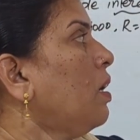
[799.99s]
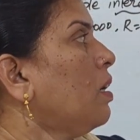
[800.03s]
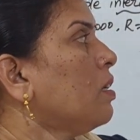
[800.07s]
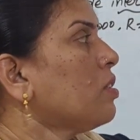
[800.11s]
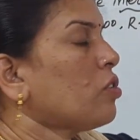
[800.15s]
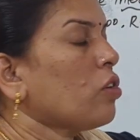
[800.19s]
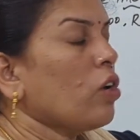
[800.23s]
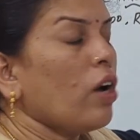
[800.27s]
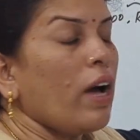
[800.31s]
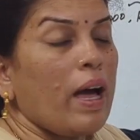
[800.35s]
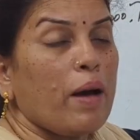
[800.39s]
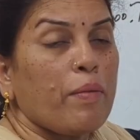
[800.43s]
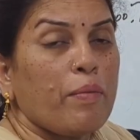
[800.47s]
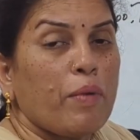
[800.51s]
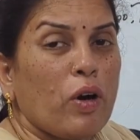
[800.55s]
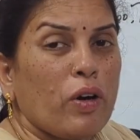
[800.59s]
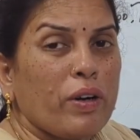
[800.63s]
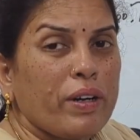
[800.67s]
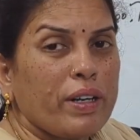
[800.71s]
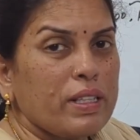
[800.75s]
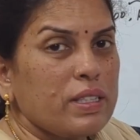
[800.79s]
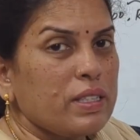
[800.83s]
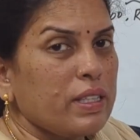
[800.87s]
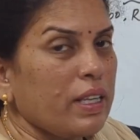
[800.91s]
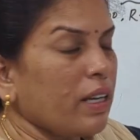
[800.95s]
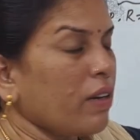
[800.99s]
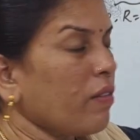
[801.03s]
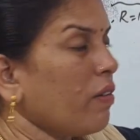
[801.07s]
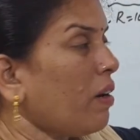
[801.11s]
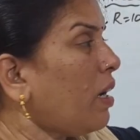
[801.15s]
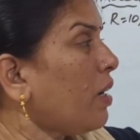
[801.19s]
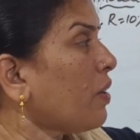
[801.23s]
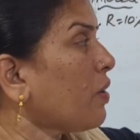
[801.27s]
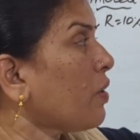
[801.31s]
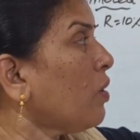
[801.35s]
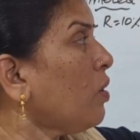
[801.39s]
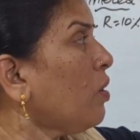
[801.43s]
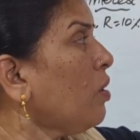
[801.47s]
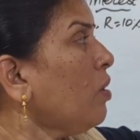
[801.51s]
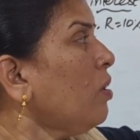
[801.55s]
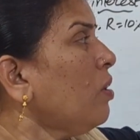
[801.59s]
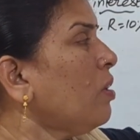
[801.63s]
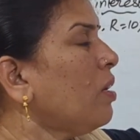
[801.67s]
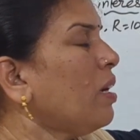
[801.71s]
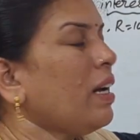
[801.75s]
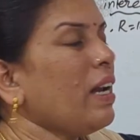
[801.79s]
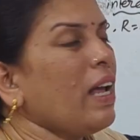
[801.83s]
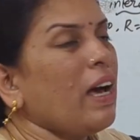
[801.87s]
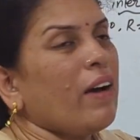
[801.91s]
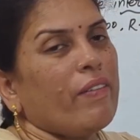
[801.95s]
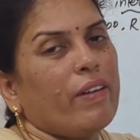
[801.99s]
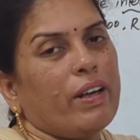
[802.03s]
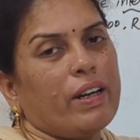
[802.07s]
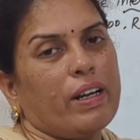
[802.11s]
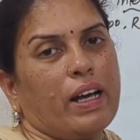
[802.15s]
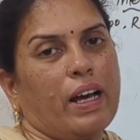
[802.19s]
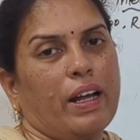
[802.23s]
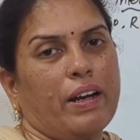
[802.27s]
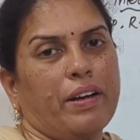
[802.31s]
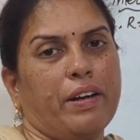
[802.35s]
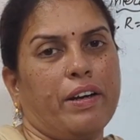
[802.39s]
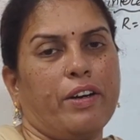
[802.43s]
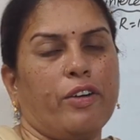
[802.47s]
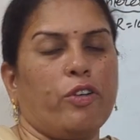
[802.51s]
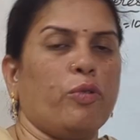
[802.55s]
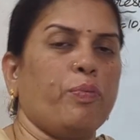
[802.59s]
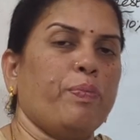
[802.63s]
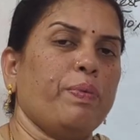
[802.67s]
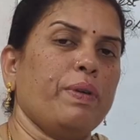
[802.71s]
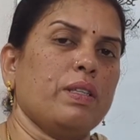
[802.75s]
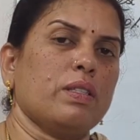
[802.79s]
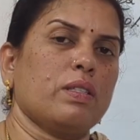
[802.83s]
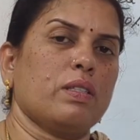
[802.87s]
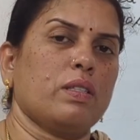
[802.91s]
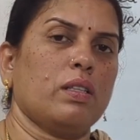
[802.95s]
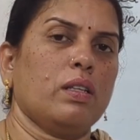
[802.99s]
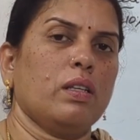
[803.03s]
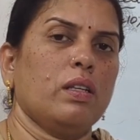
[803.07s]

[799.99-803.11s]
So amount is equal to 1100 rupees.